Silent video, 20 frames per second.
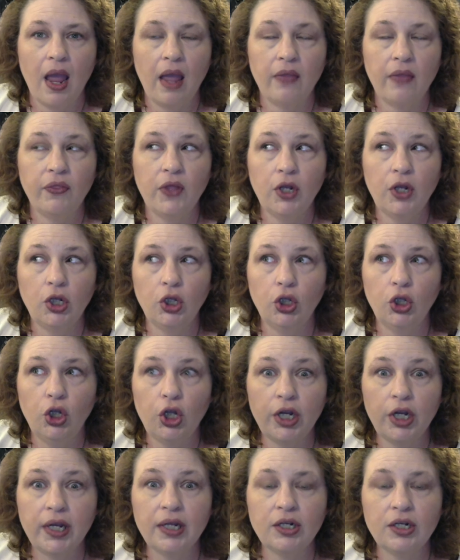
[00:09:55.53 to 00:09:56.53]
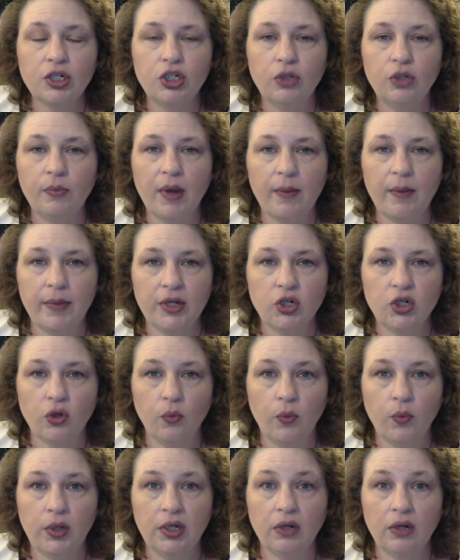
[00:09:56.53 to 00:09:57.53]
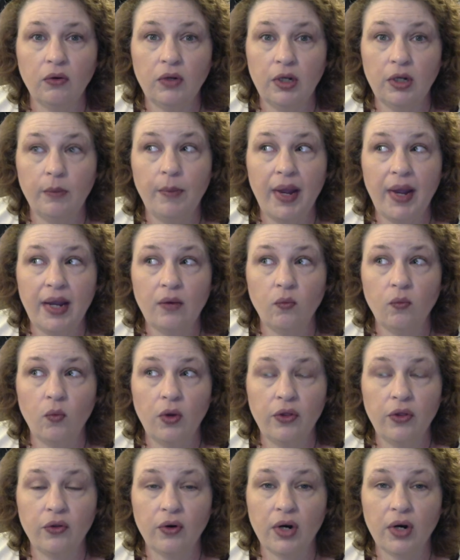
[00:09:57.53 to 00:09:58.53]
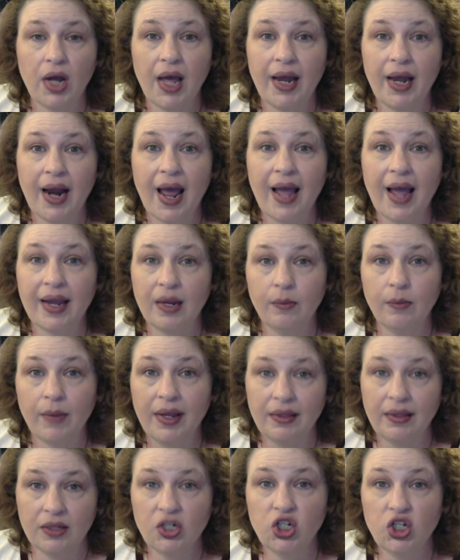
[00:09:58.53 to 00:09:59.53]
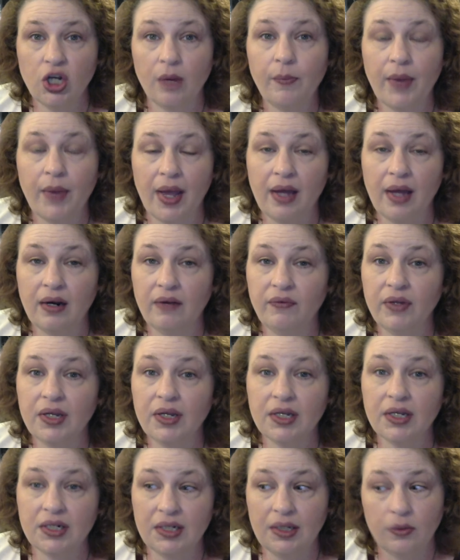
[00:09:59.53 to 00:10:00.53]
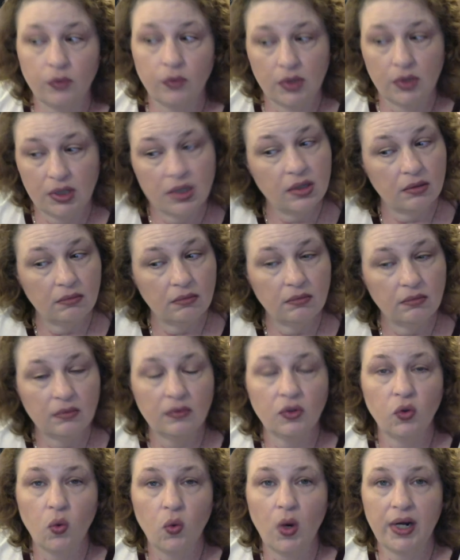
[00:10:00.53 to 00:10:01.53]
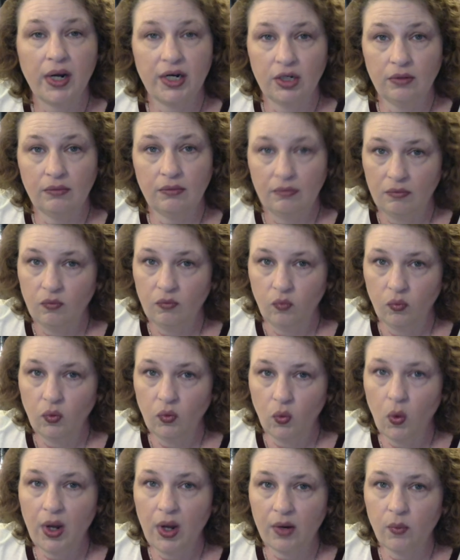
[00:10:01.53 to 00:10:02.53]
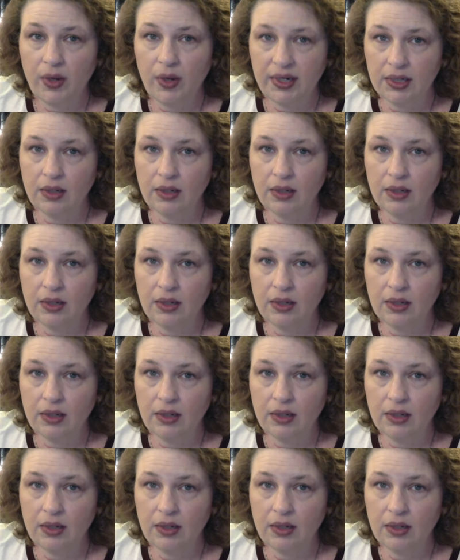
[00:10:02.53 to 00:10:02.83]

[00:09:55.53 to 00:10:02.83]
and then looking to my bedroom window and debating whether or not I can make the jump out of it, because there was quite a quite a way to the